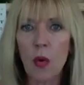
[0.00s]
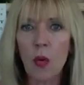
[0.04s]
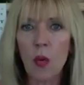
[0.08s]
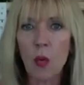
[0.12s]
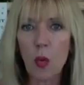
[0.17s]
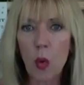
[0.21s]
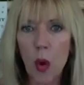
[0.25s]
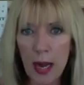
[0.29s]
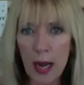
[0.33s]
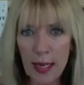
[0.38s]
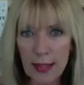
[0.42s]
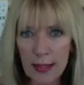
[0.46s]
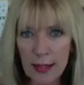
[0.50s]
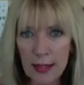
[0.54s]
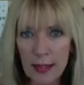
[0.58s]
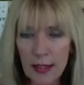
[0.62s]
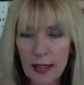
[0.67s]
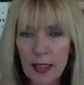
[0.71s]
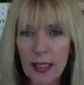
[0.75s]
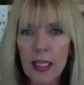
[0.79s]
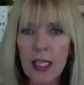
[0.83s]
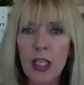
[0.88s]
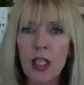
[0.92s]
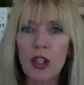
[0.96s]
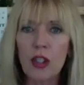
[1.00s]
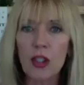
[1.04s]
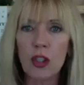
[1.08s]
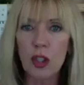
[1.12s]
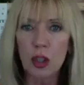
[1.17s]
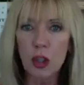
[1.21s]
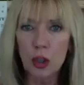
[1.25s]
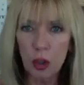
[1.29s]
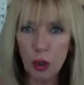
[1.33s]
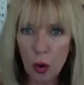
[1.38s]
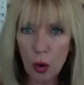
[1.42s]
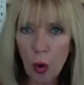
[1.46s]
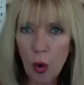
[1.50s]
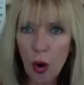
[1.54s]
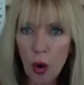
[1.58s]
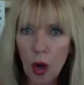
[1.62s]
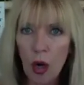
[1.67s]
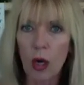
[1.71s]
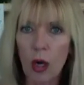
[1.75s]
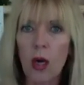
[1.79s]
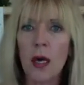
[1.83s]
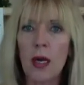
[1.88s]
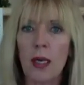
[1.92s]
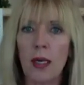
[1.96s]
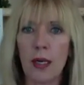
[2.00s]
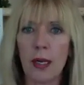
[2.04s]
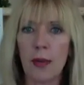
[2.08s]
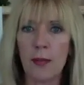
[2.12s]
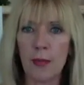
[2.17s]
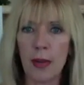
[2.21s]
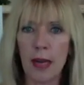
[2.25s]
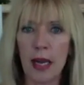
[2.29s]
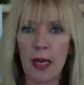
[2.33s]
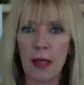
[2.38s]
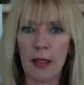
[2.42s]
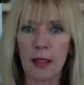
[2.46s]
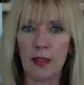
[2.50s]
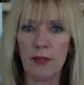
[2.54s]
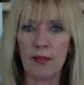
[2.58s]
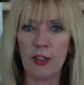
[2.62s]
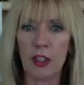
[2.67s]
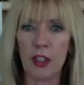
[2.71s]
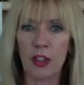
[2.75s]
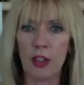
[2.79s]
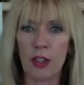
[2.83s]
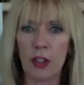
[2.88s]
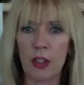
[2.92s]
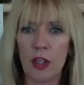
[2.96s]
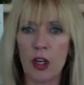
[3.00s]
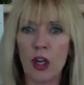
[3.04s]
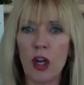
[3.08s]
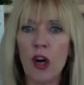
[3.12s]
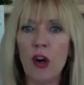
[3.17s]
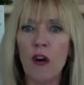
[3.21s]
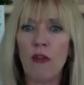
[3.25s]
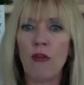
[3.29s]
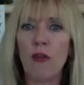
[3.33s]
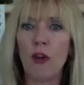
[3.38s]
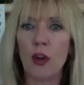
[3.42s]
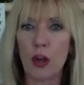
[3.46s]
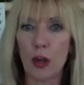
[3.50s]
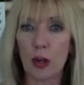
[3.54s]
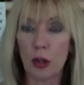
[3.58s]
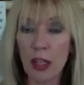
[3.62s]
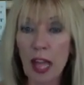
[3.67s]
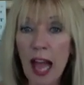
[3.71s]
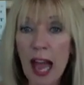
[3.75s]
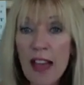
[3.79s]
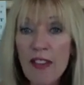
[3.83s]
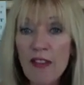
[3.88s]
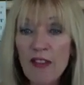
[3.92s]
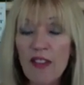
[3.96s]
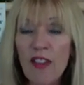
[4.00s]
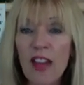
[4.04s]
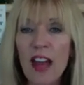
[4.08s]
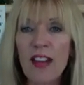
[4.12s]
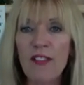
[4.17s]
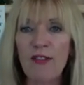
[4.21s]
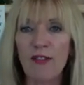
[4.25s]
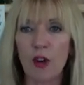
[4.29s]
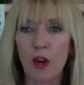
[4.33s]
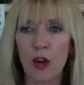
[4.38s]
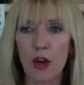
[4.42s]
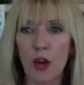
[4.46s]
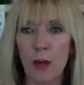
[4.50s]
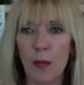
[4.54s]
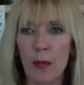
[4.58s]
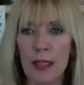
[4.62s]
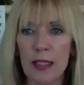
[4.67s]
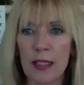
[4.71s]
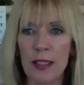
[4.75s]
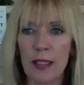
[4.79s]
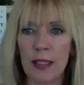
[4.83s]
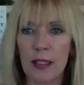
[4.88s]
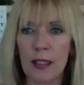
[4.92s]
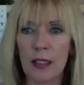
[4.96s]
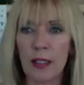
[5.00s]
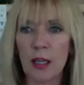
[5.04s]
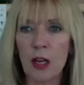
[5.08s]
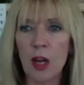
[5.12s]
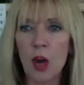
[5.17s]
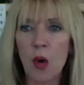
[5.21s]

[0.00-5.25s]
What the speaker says: what is your compelling vision for your life and for your business?